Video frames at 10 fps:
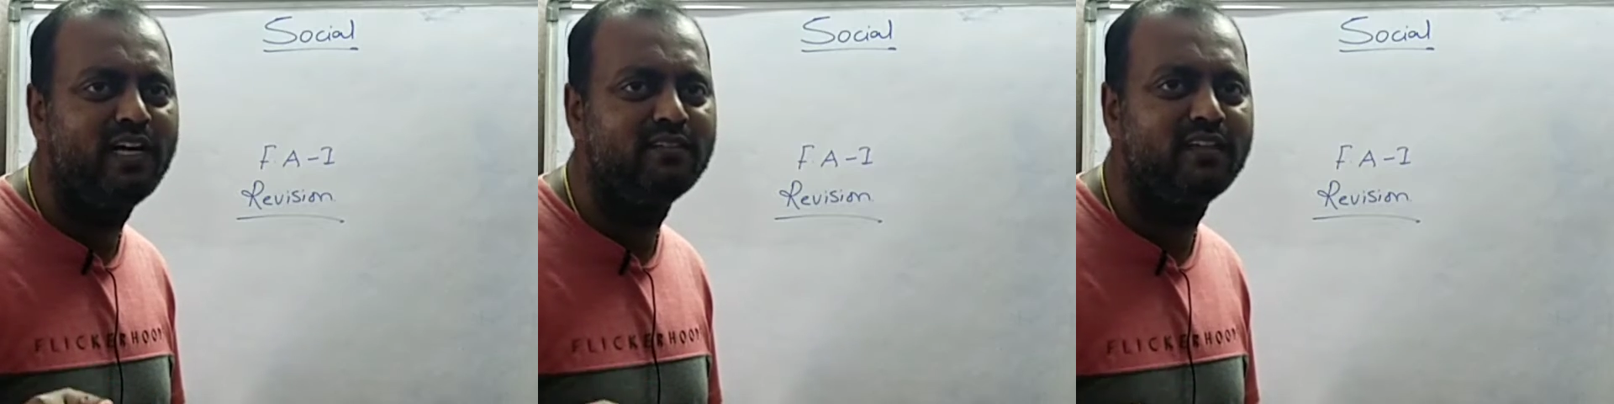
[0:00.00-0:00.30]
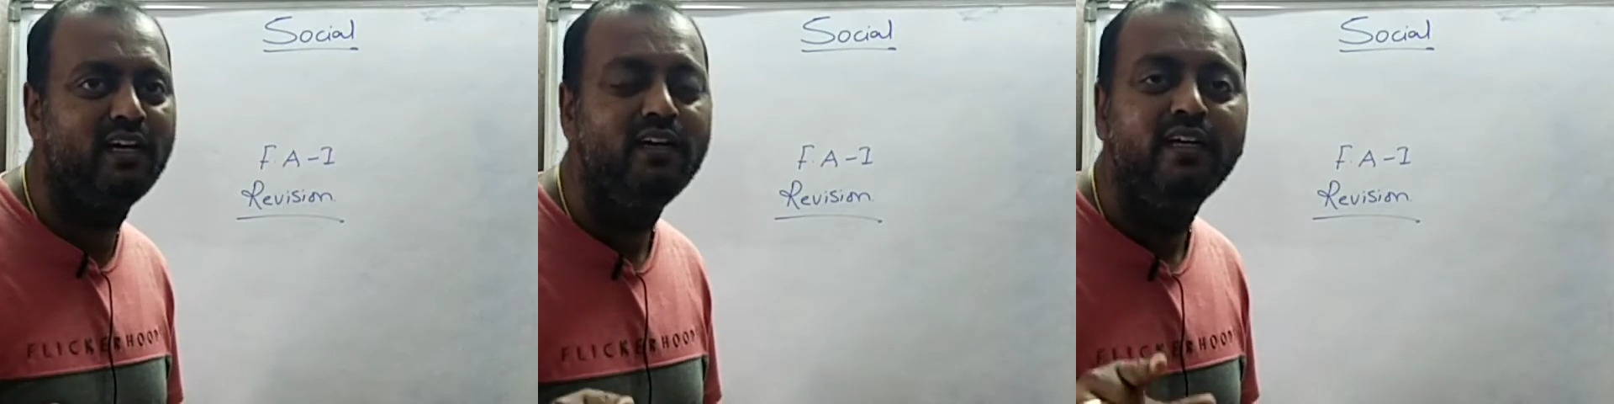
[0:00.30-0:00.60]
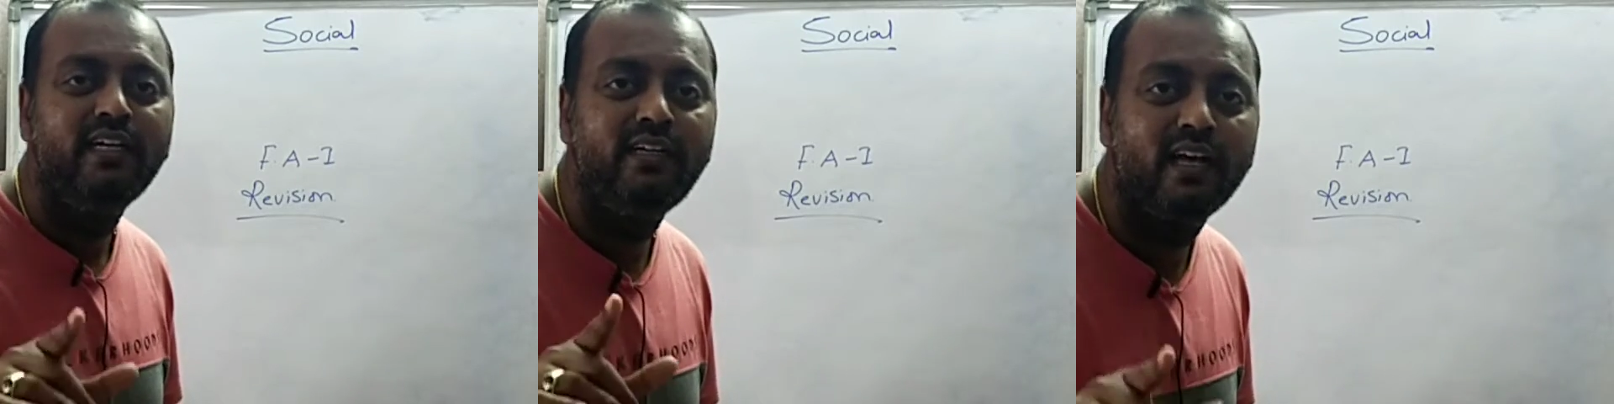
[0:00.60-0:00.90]
as a
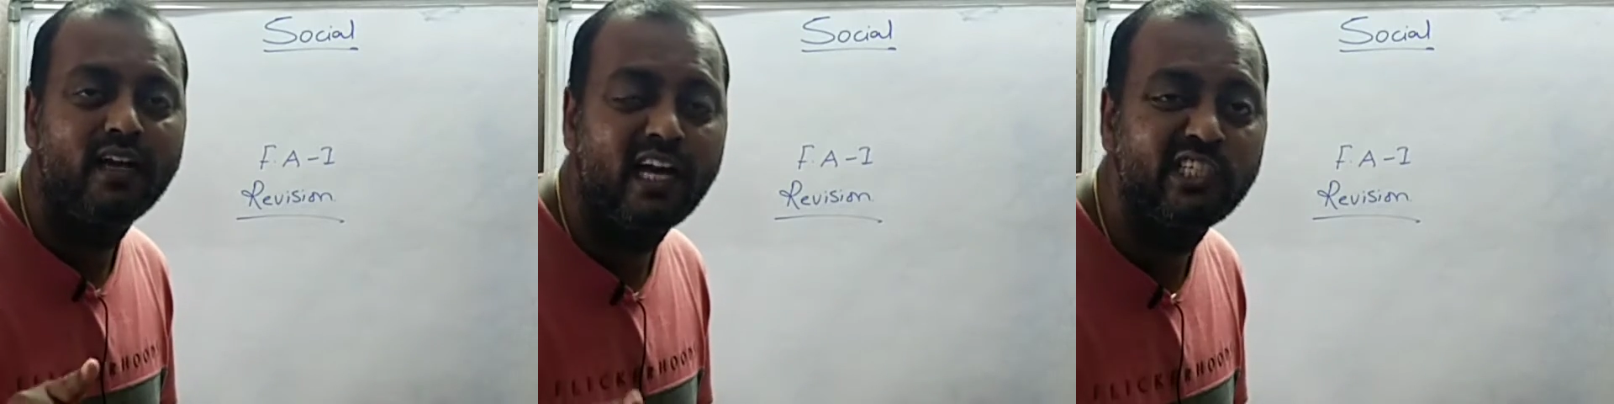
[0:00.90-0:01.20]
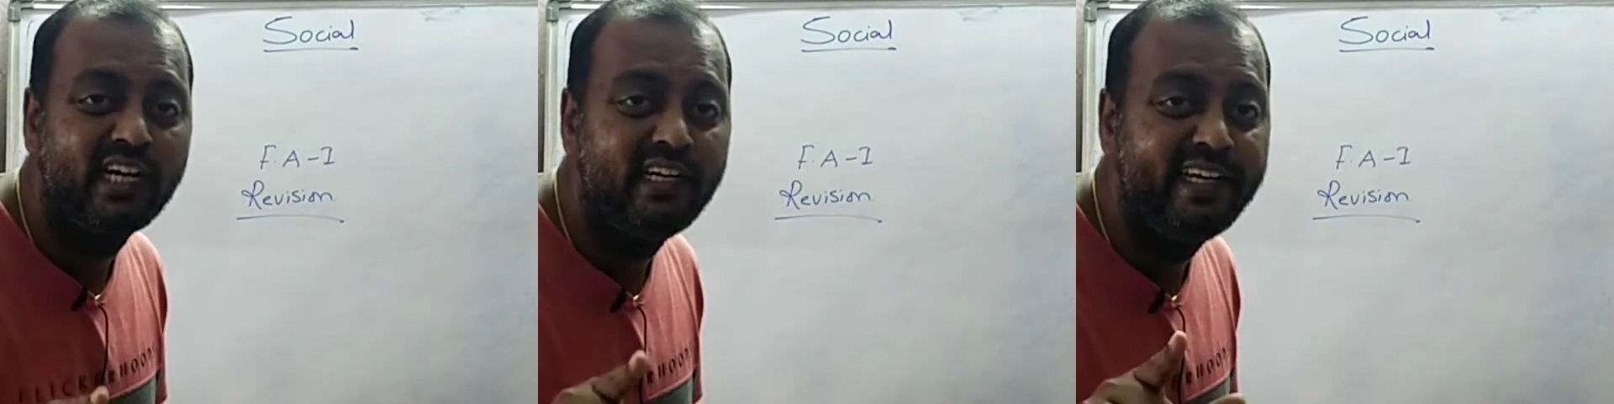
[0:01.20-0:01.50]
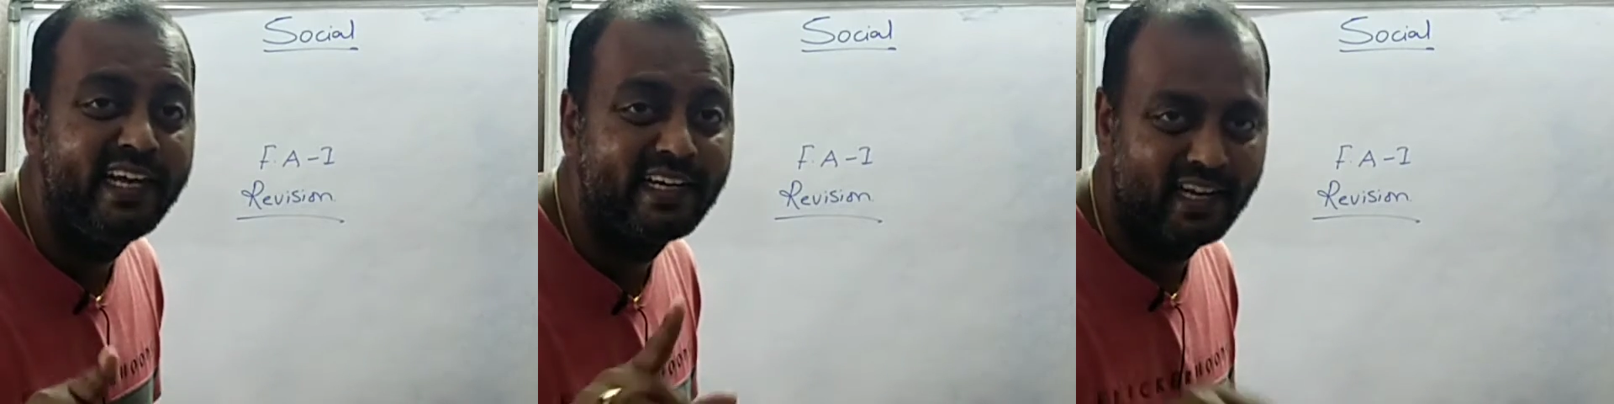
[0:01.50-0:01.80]
international
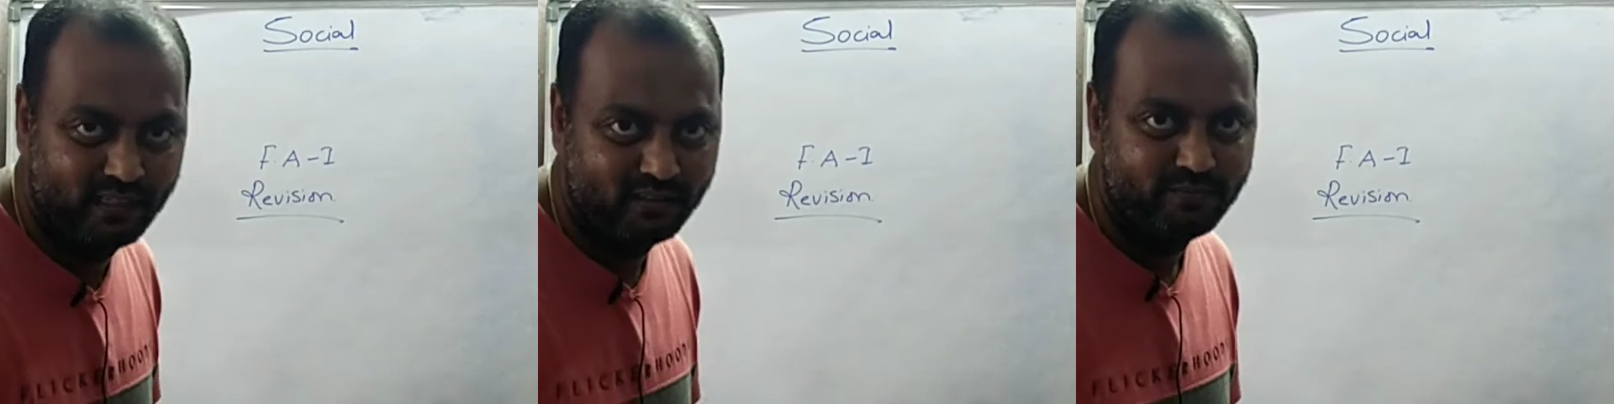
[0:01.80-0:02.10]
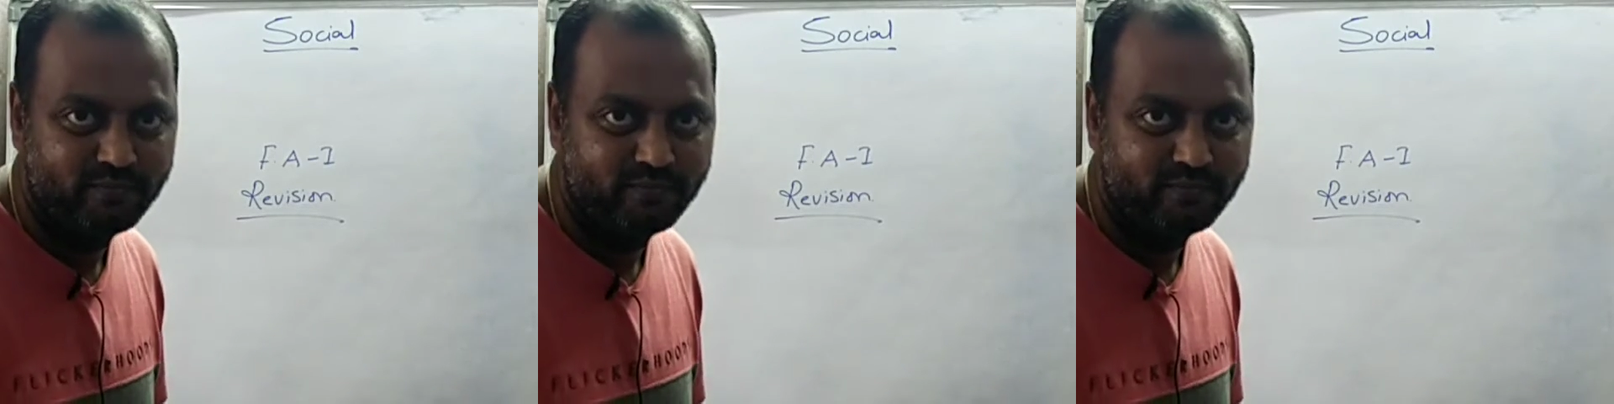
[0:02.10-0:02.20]
date line.